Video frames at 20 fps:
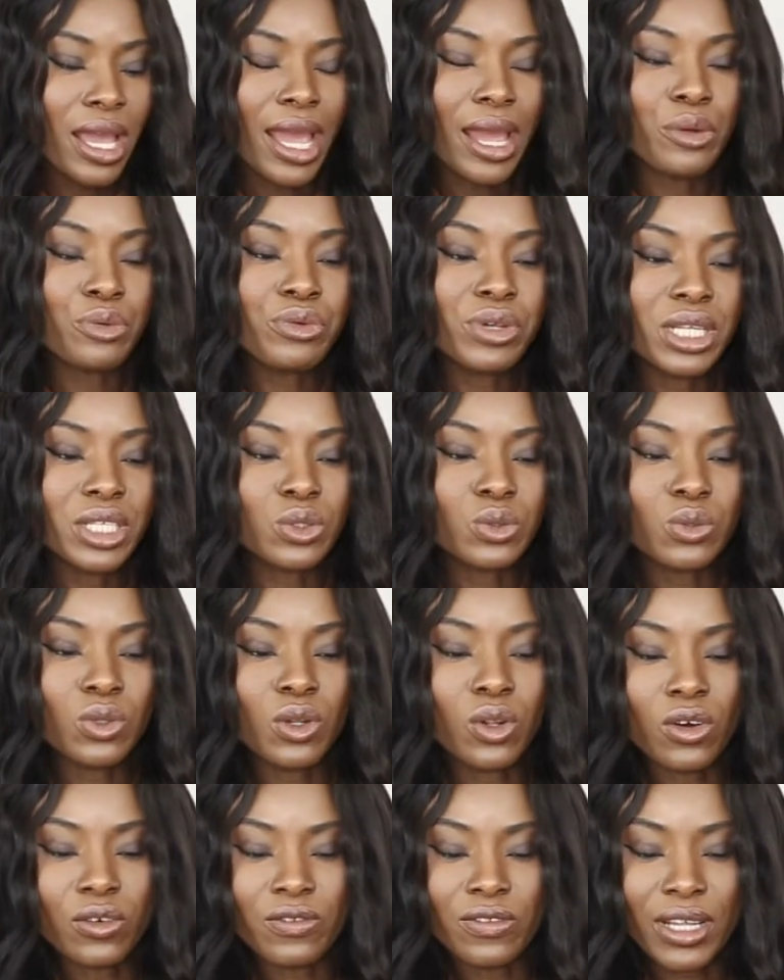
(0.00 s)
I really do
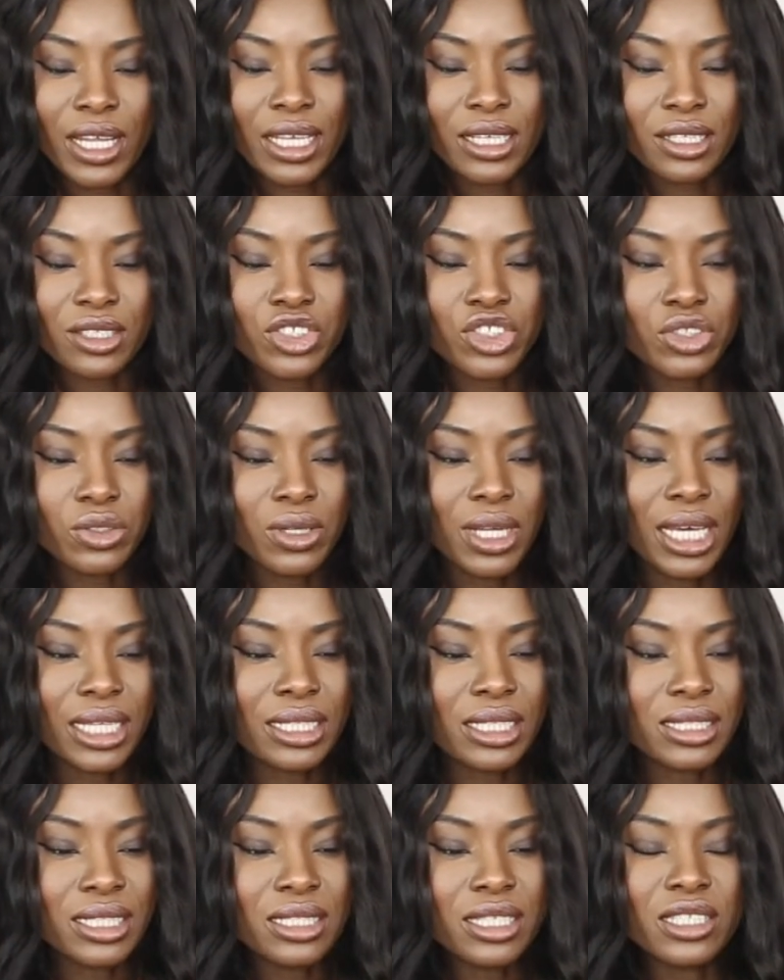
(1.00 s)
love like shoe
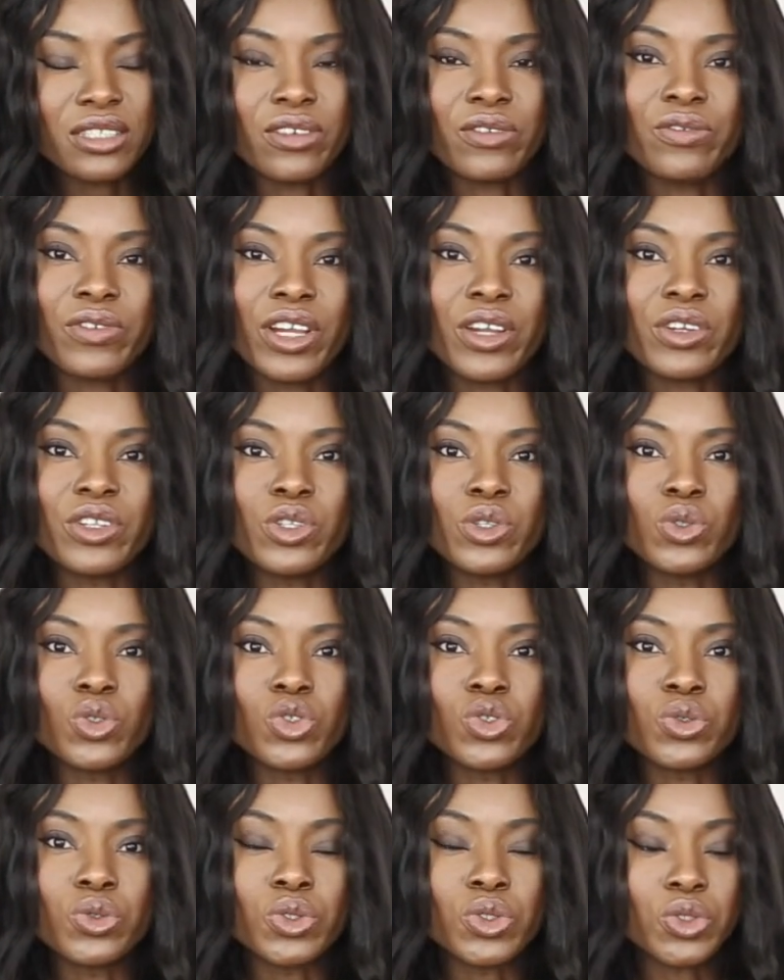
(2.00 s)
like this. This is a very
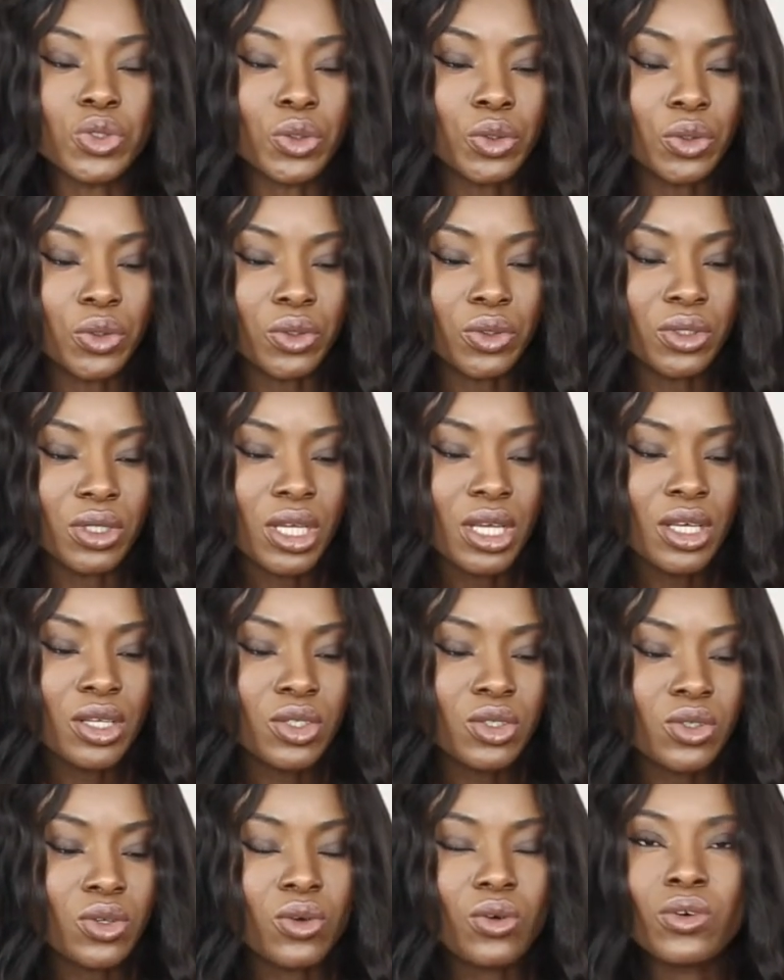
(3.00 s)
neutral tone,
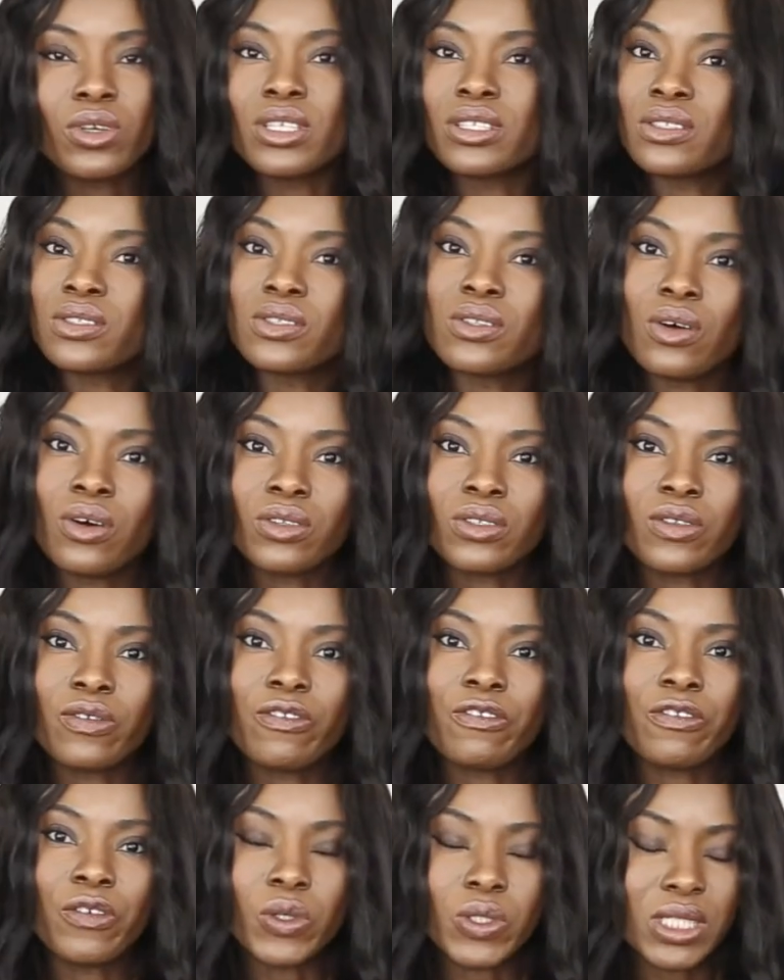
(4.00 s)
so it's not
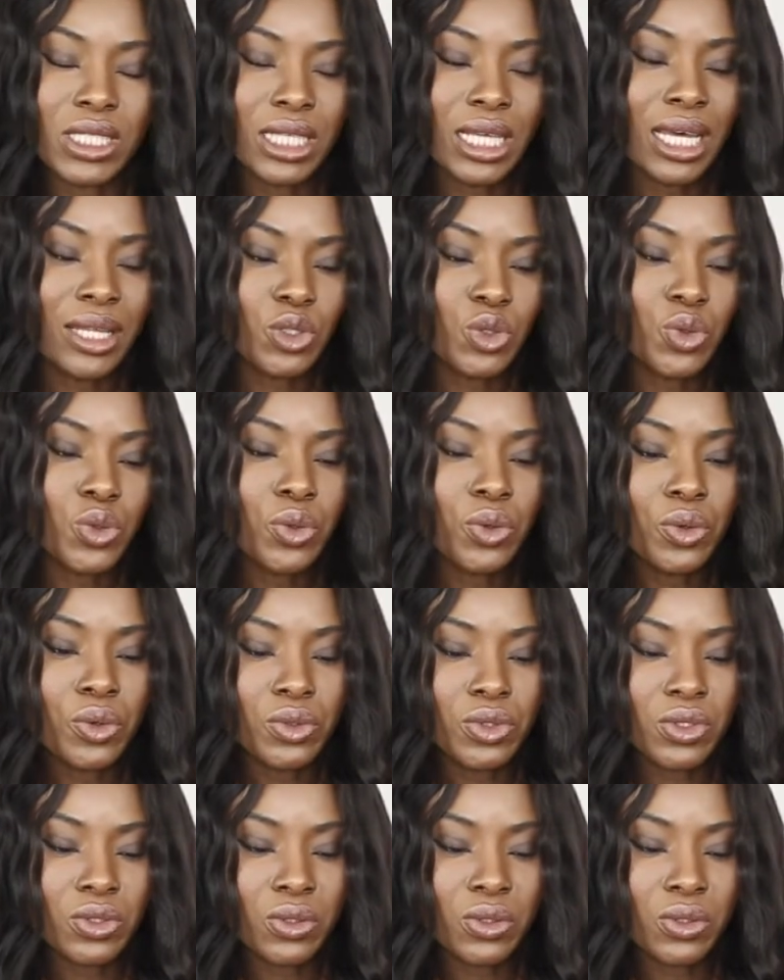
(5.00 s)
fussy at all.